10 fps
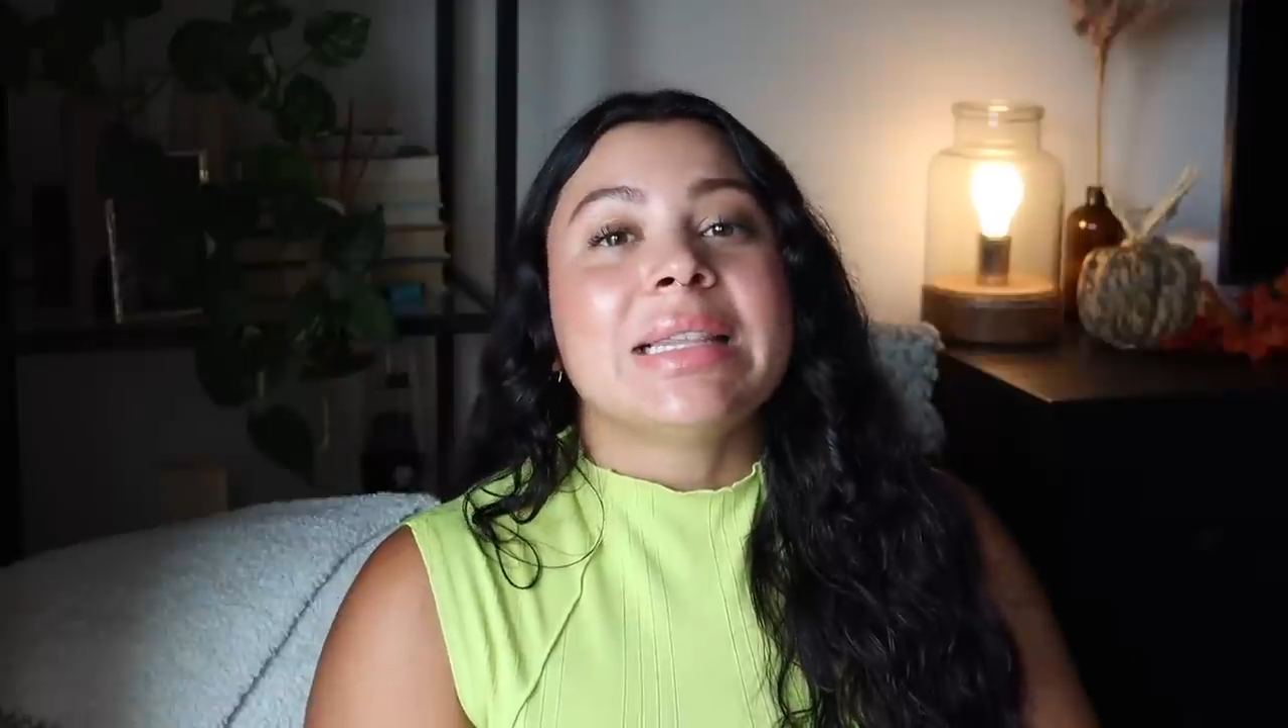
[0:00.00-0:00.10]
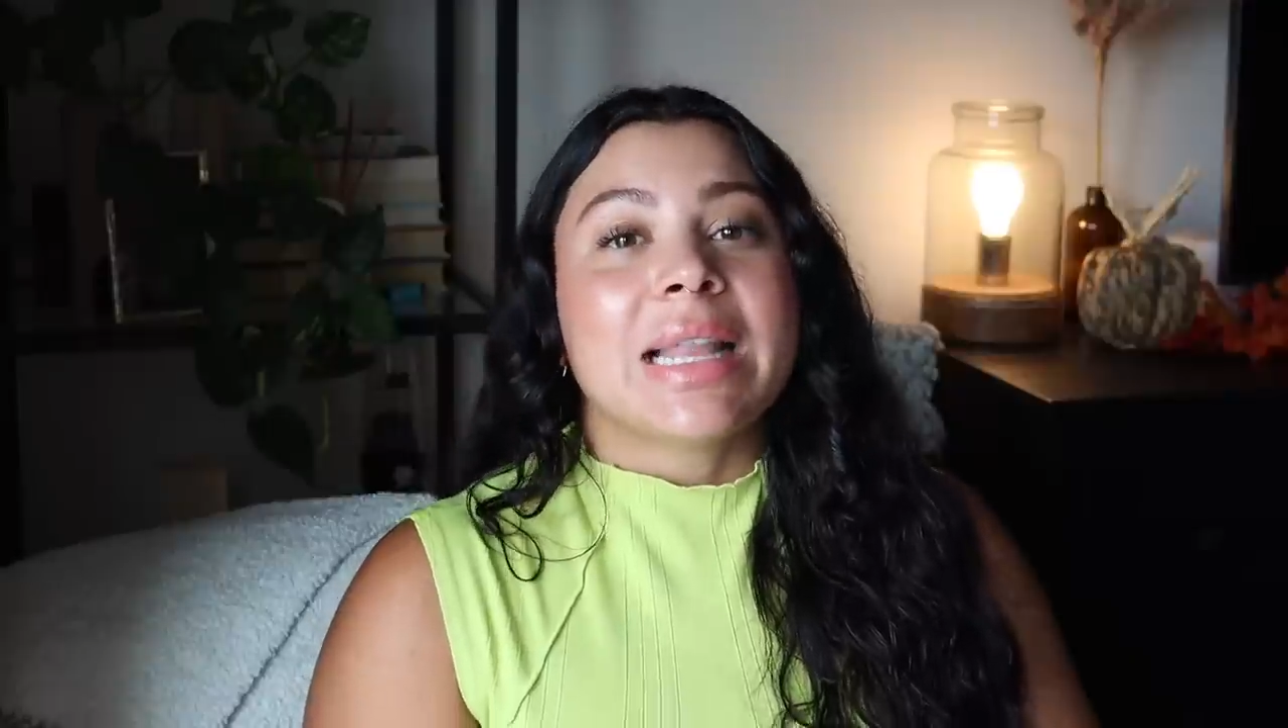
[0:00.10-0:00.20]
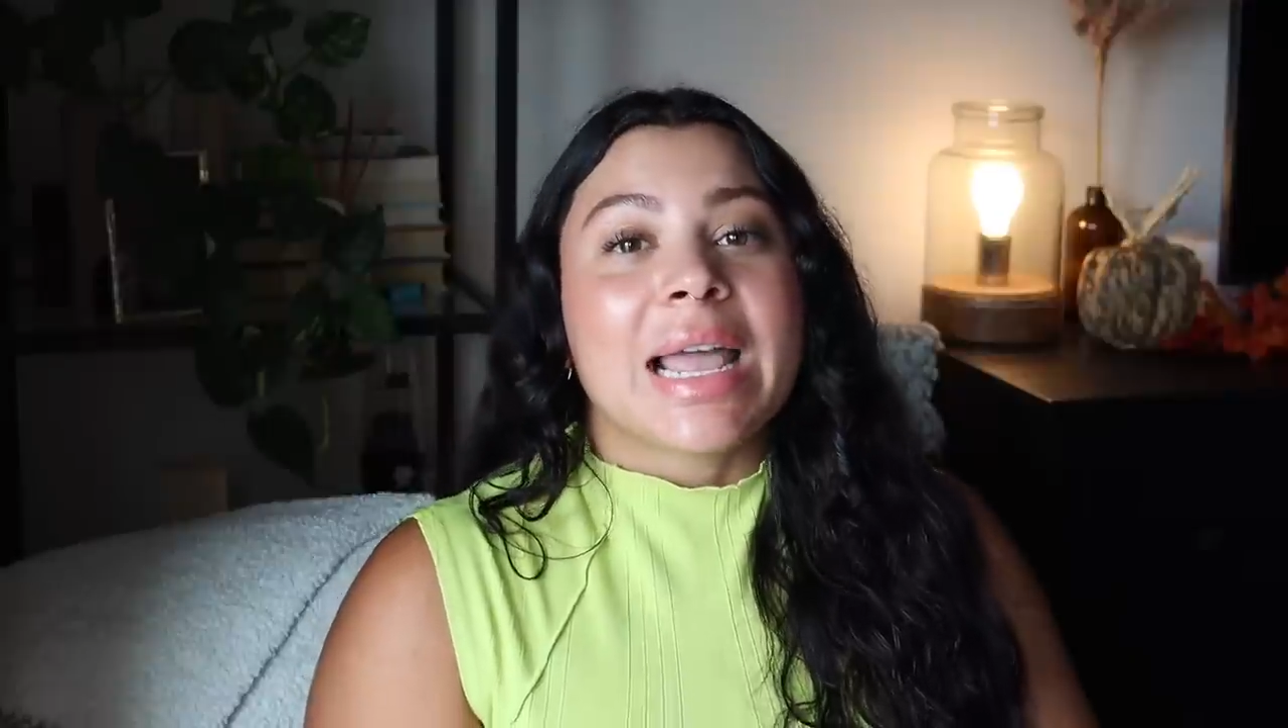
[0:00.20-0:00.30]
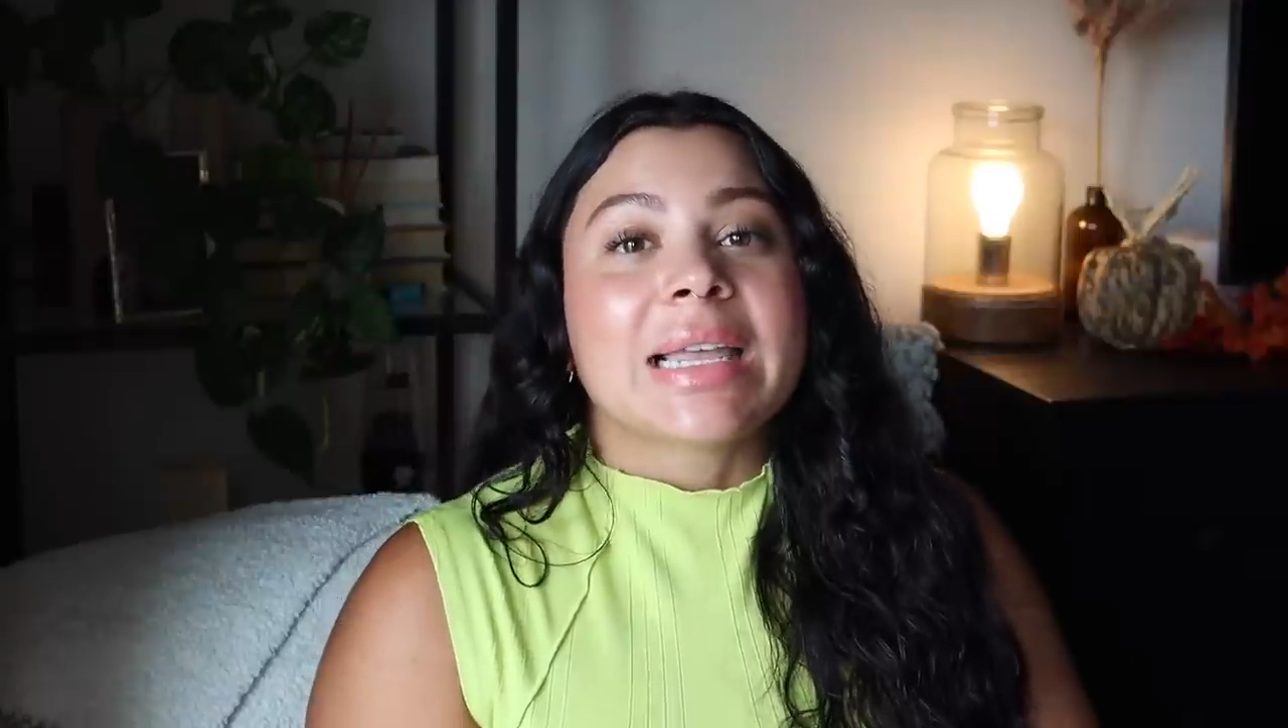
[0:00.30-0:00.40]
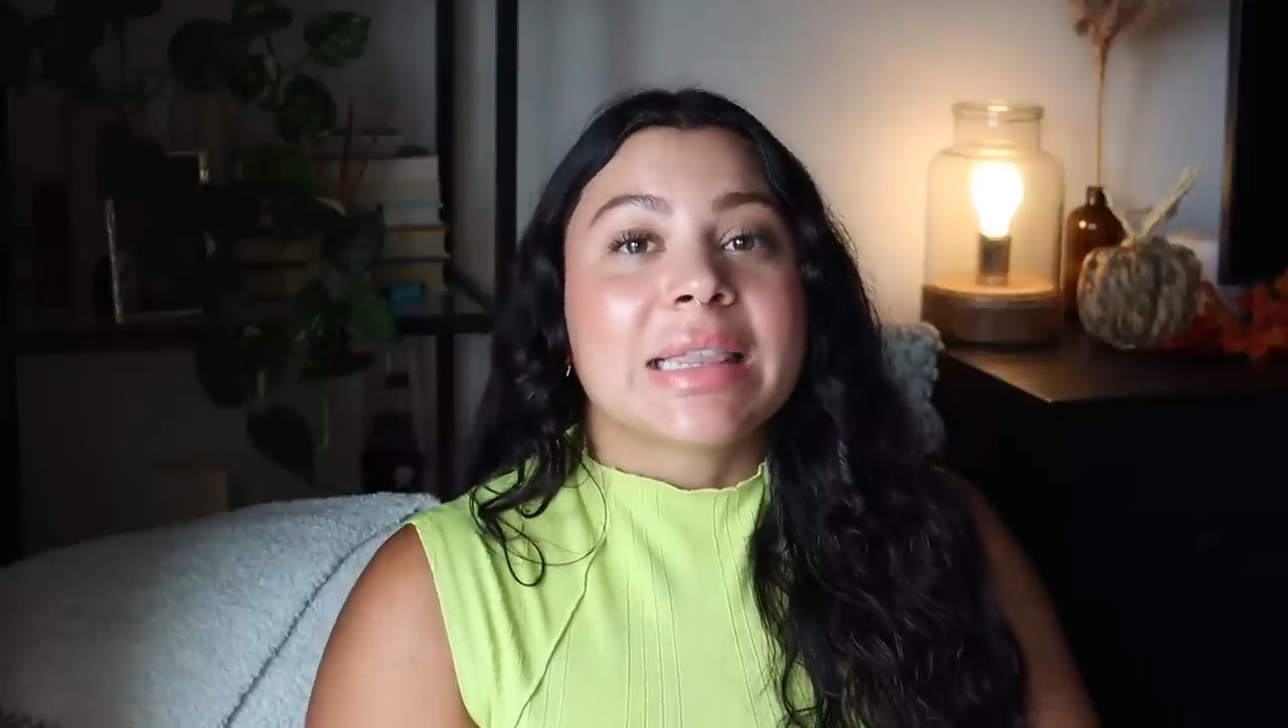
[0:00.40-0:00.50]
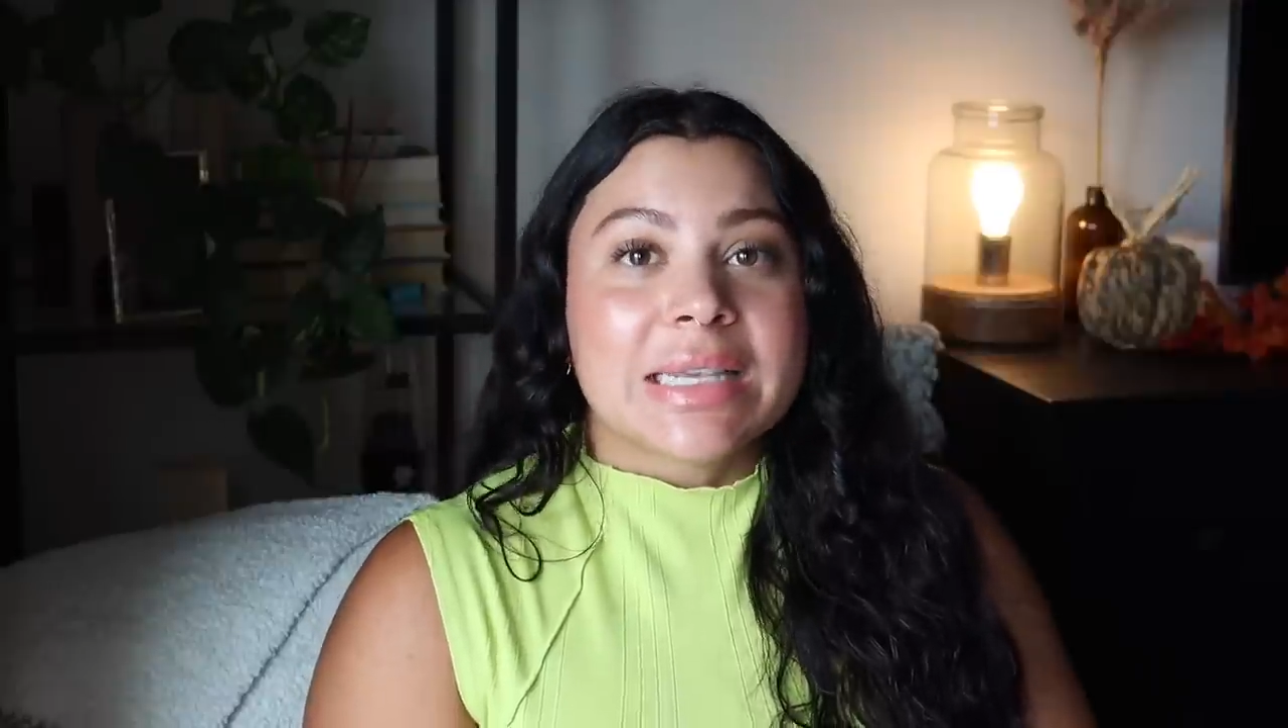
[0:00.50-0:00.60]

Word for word: like